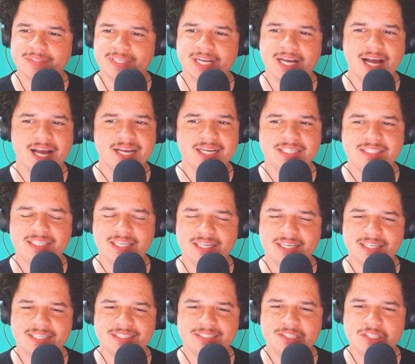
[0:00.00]
I undid
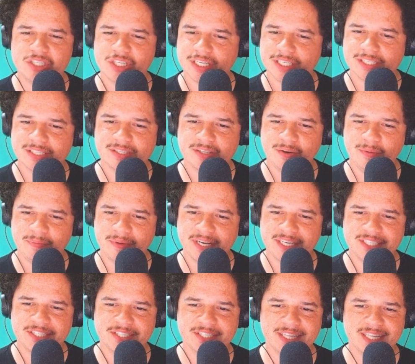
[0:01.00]
it just so
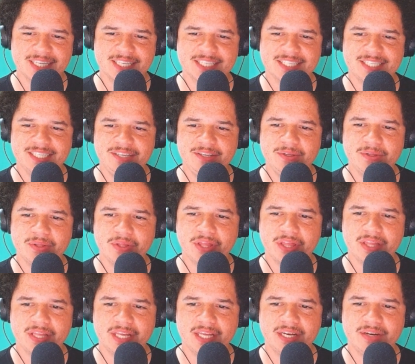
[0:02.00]
much that a single
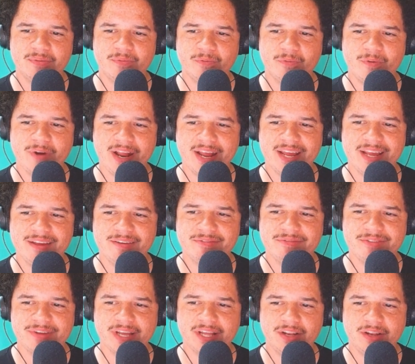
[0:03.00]
thin ray
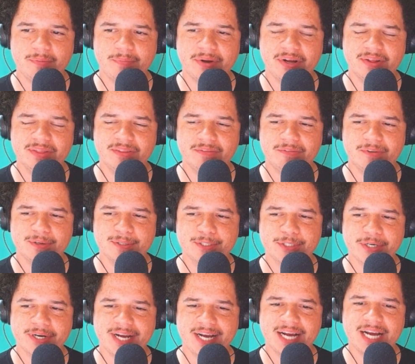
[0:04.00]
fell upon the
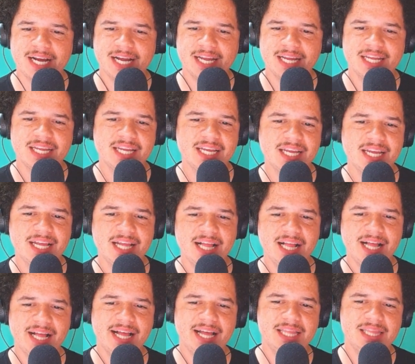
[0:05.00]
vulture eye,
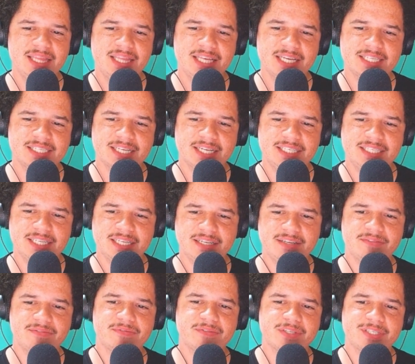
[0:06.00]
and this I did
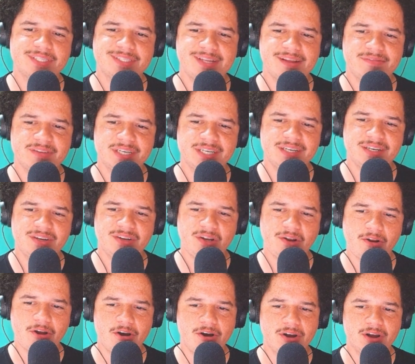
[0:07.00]
for 7
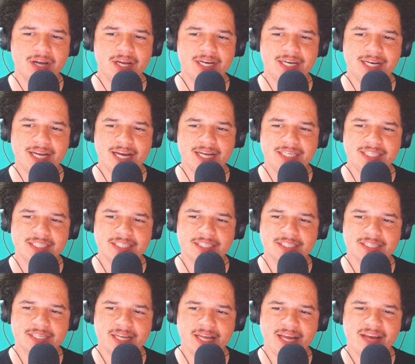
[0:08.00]
long
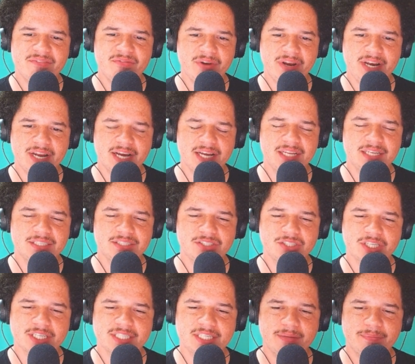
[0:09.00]
nights, every night,
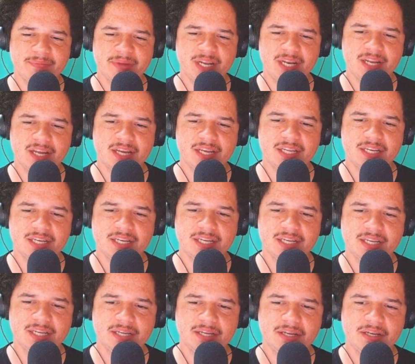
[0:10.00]
just at midnight.
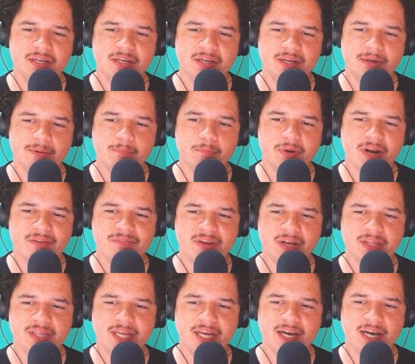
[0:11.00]
But I
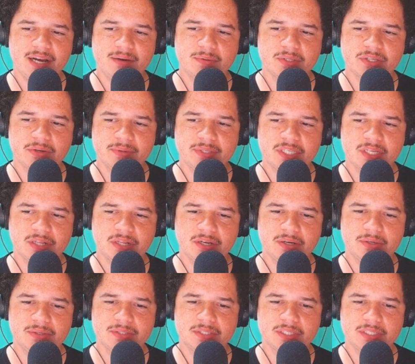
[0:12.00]
found the eye was always
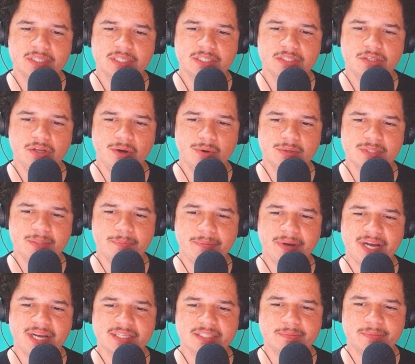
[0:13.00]
closed, and so it was
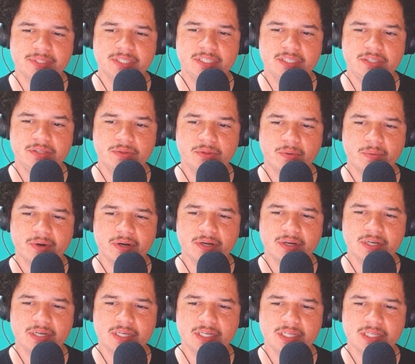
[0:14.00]
impossible to do the work.